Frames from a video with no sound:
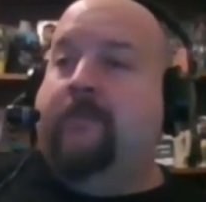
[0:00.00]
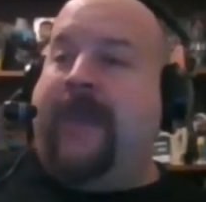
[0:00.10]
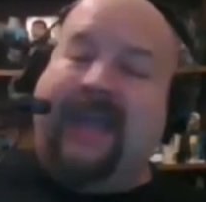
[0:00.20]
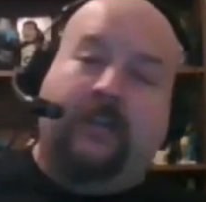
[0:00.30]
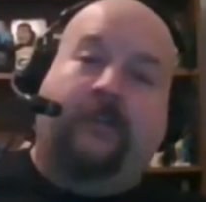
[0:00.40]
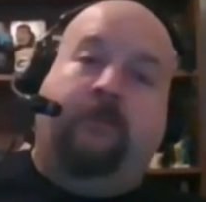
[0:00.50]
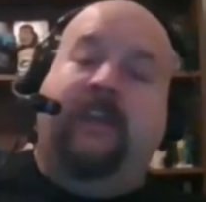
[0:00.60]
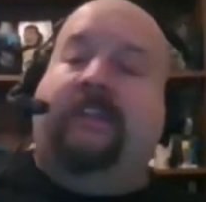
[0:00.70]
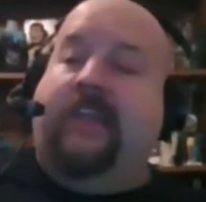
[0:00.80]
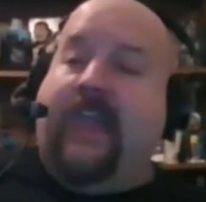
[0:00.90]
Packers
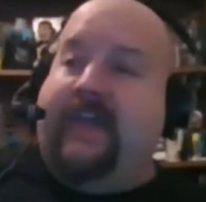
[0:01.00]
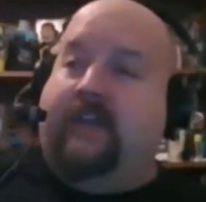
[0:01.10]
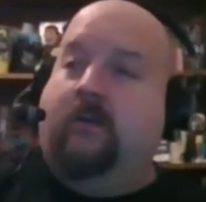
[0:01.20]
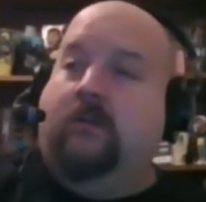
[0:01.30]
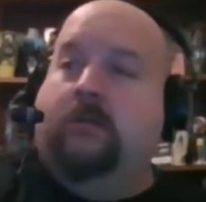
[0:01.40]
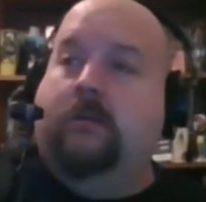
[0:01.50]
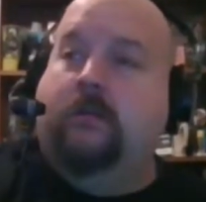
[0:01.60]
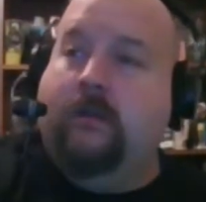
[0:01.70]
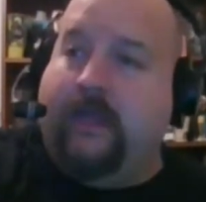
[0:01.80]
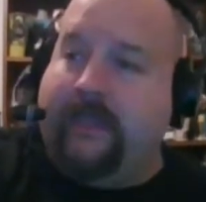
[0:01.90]
play Seattle.
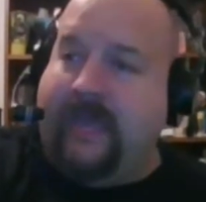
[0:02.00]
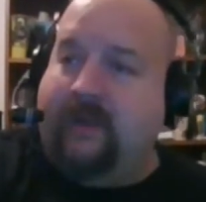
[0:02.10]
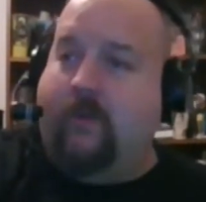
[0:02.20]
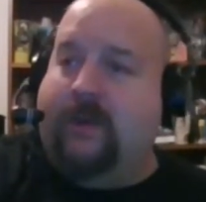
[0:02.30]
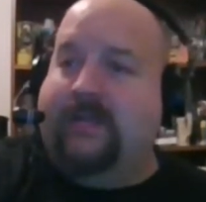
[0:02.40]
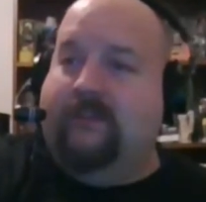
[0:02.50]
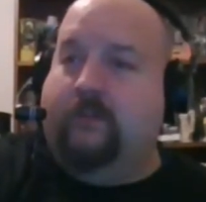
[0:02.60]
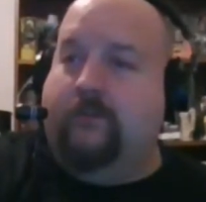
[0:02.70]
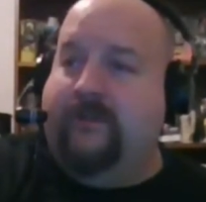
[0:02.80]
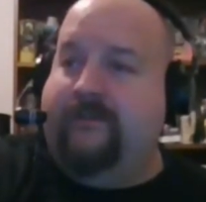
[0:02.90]
I kind of went on a
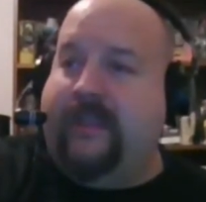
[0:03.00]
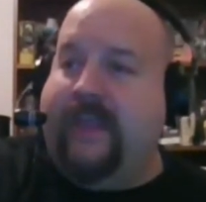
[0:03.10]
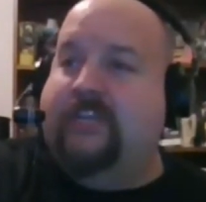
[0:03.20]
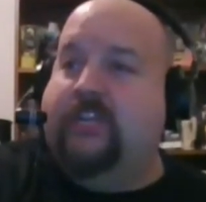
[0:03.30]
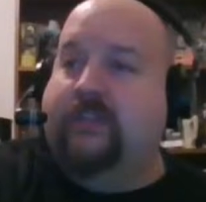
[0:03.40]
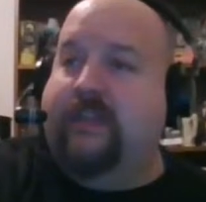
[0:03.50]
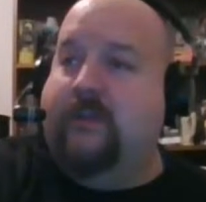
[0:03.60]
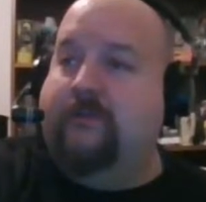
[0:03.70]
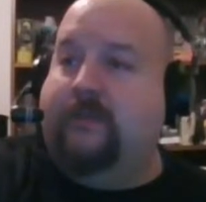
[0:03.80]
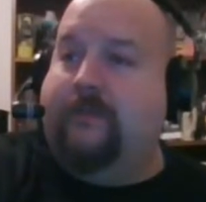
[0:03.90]
little bit of a tangent
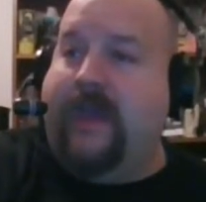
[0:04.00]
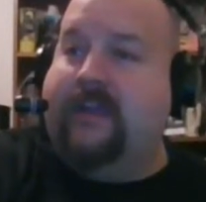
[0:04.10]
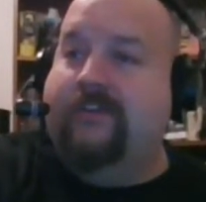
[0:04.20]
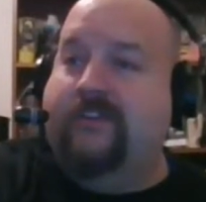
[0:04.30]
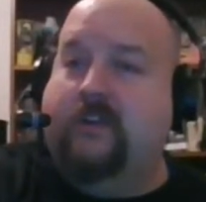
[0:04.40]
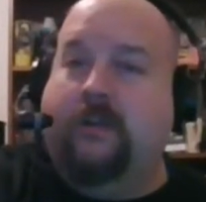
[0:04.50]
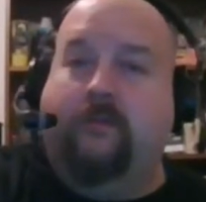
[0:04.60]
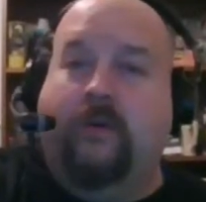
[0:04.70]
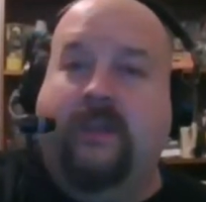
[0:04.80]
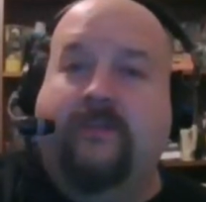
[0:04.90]
there, but the Packers are going to
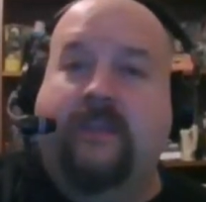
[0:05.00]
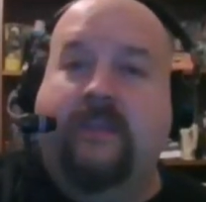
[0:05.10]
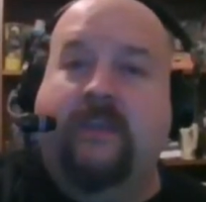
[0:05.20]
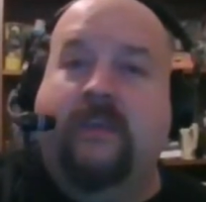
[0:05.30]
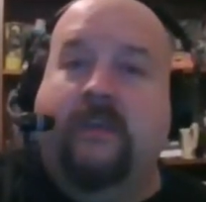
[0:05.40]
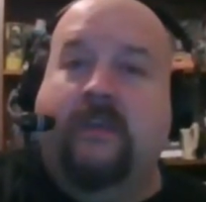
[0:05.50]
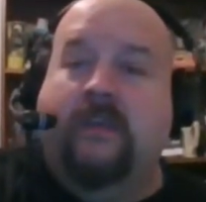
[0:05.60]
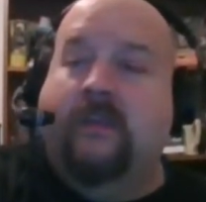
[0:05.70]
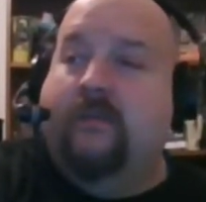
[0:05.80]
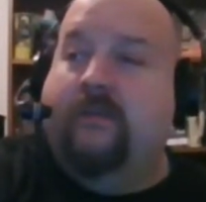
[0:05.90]
play the
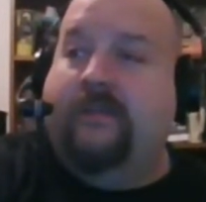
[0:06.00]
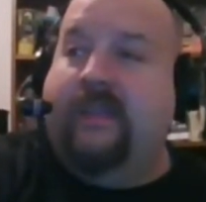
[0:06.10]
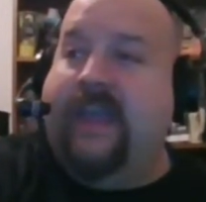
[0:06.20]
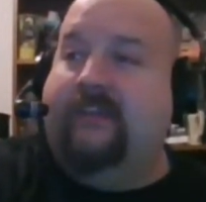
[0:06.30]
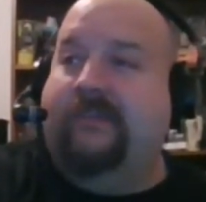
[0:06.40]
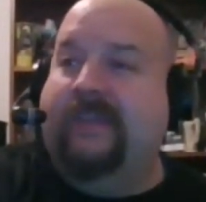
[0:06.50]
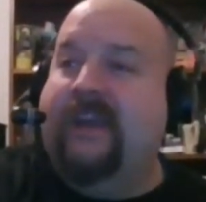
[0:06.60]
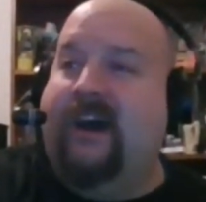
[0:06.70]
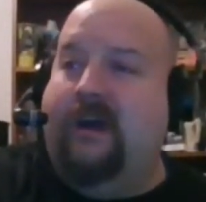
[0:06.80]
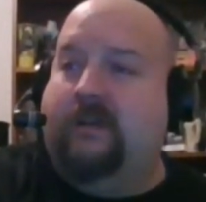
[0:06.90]
Seattle
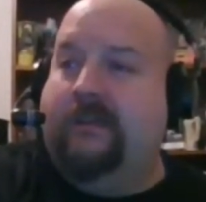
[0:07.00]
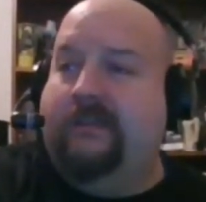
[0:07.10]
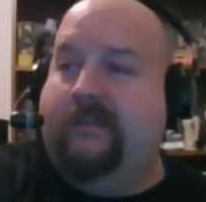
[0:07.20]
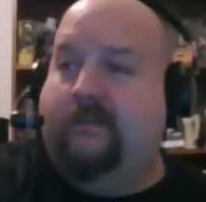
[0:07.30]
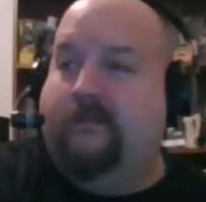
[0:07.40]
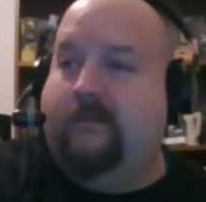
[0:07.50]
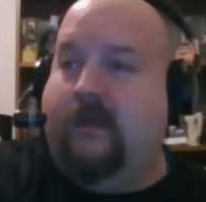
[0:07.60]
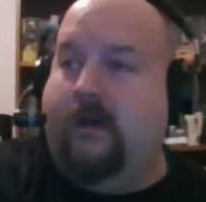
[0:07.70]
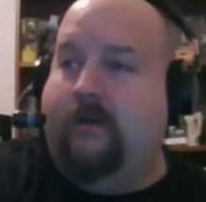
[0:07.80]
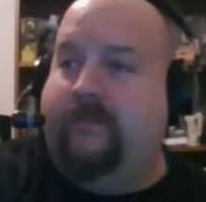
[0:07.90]
Seahawks
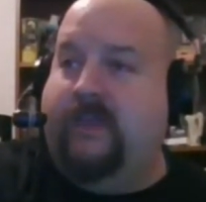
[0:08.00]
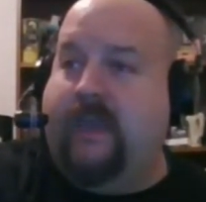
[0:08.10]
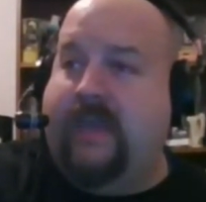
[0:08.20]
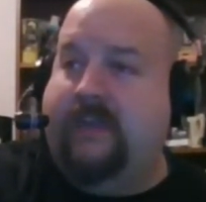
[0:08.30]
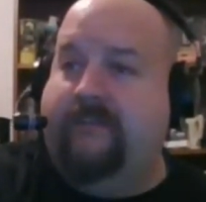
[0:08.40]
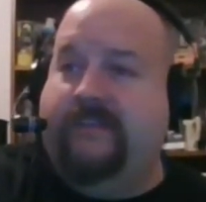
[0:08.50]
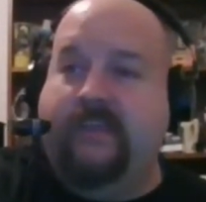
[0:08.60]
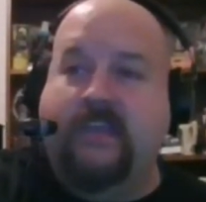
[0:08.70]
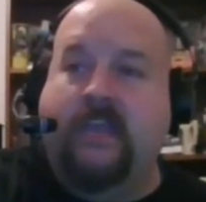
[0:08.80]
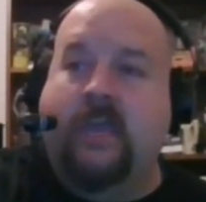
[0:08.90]
of the
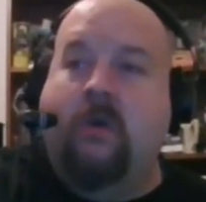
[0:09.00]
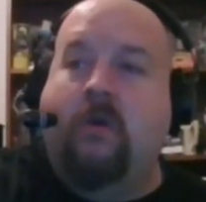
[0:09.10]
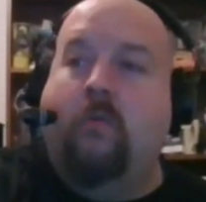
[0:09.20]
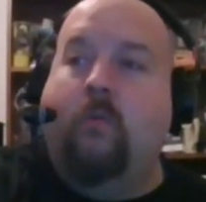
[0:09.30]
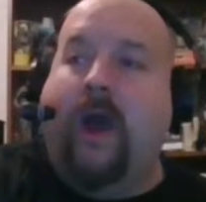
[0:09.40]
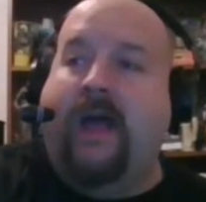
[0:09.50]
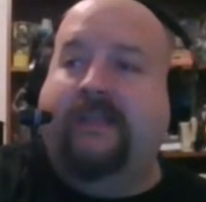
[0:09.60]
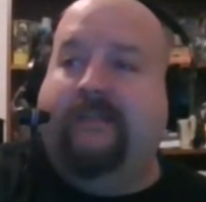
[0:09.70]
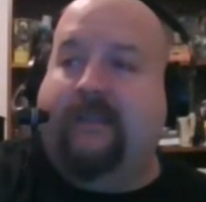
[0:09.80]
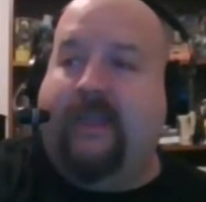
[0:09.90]
NFC West.